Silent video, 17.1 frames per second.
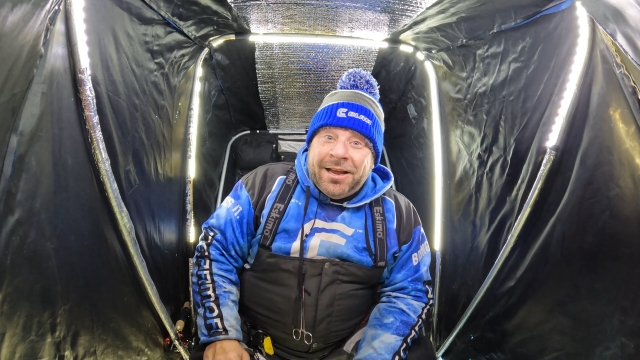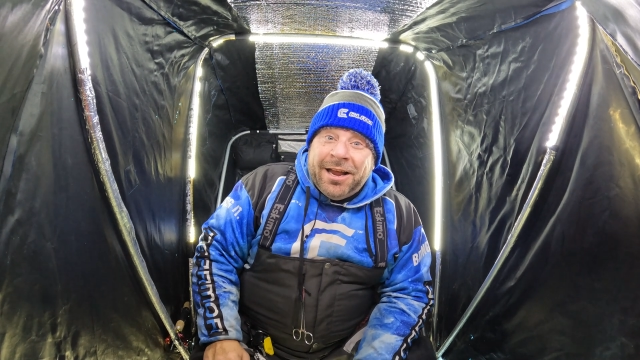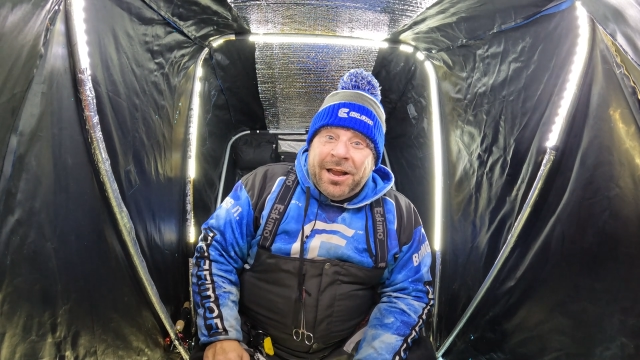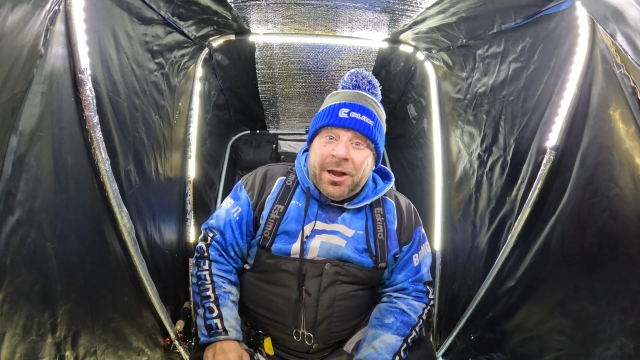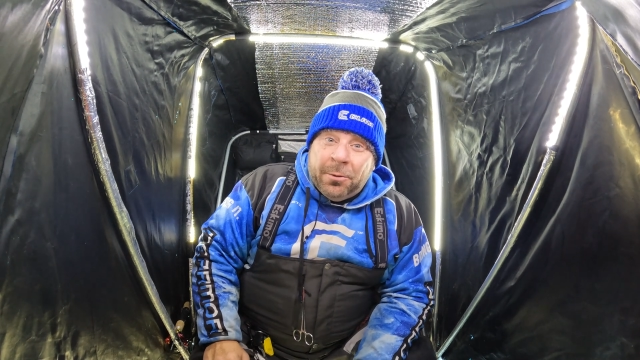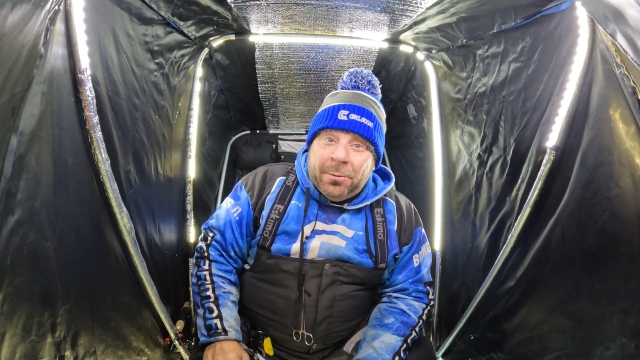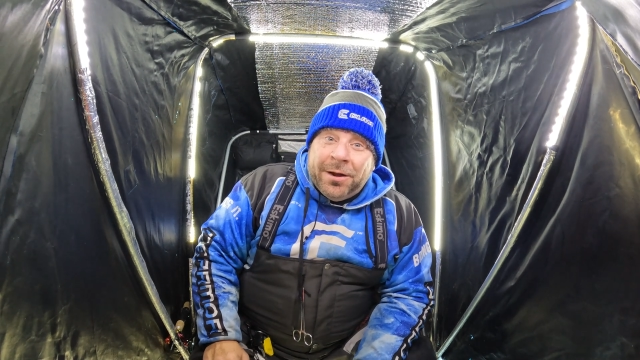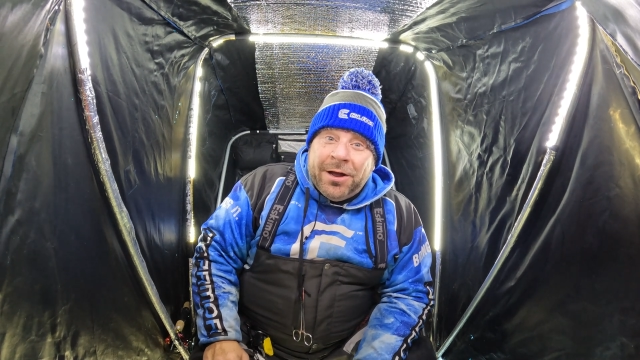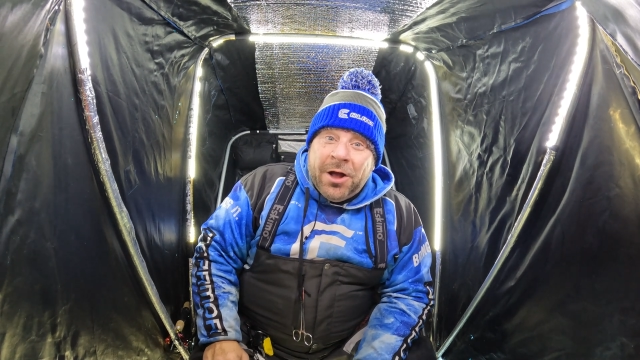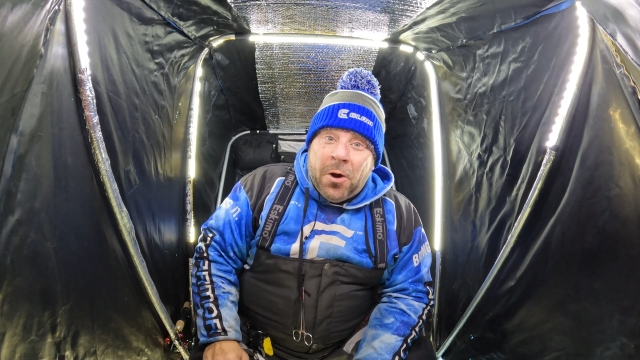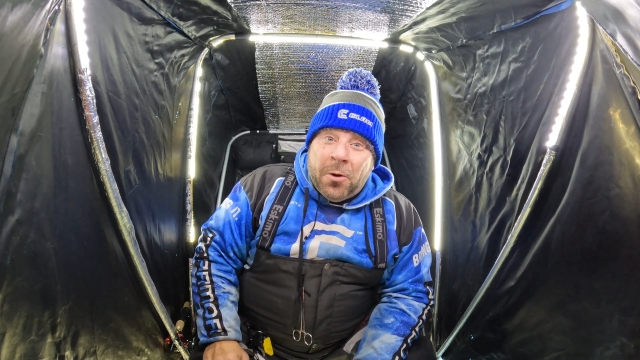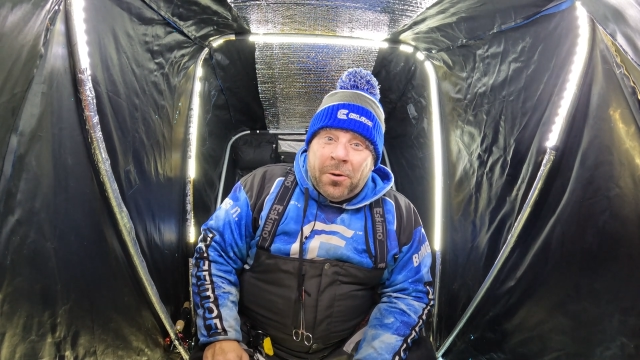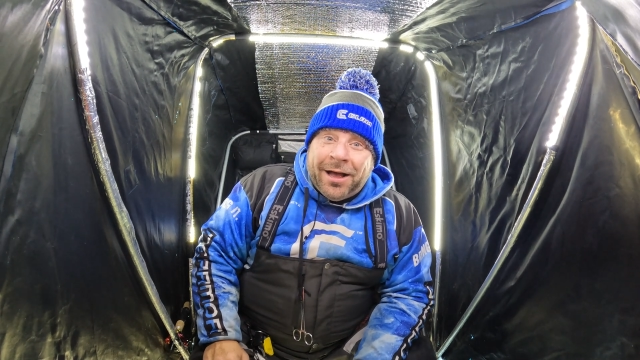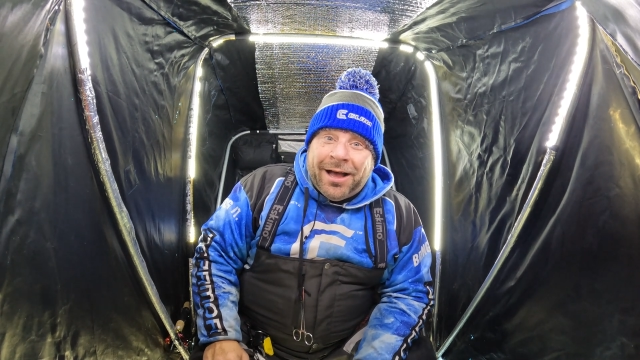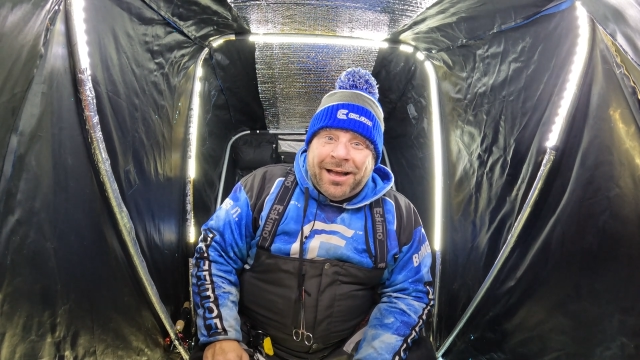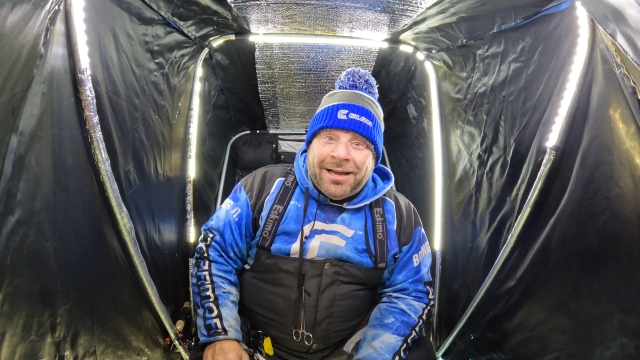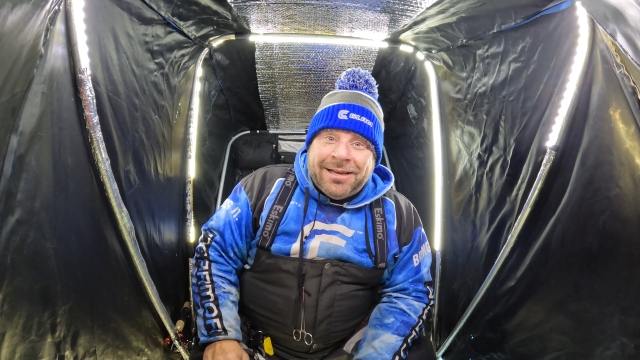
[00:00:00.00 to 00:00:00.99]
Here we go,
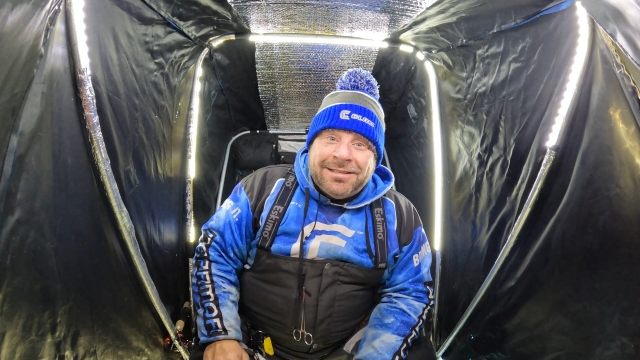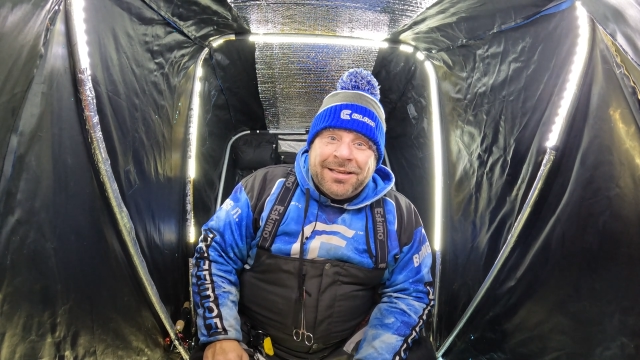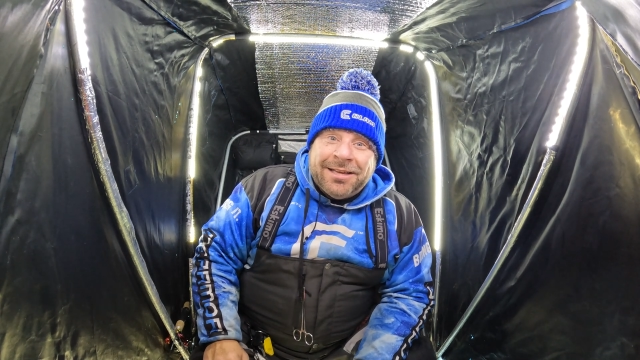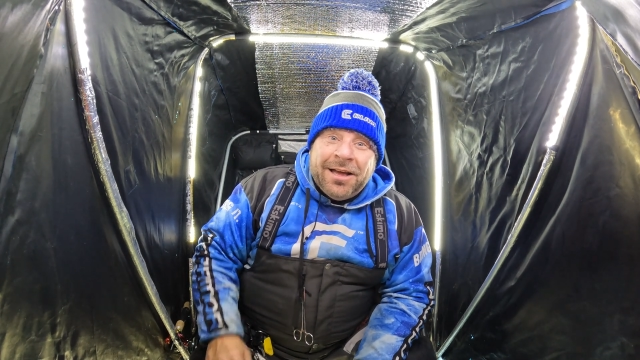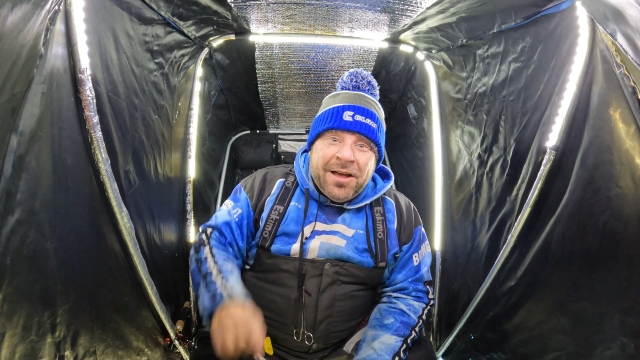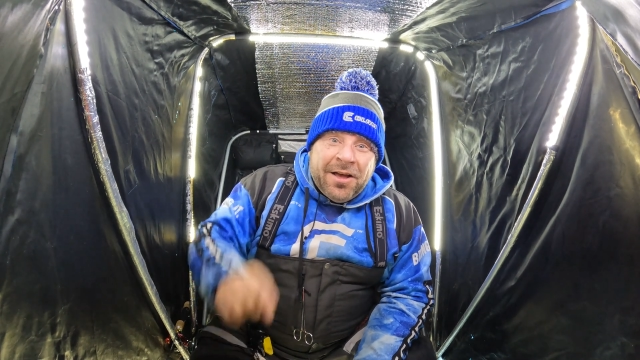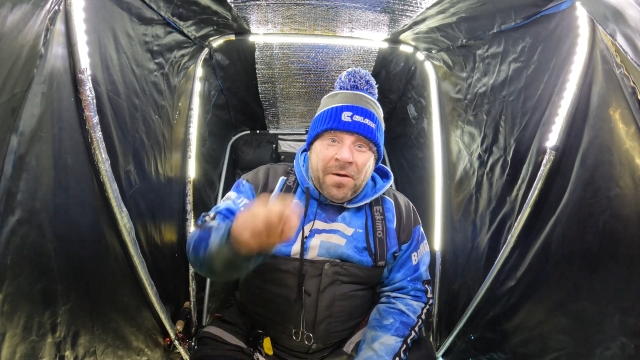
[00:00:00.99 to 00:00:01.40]
guys.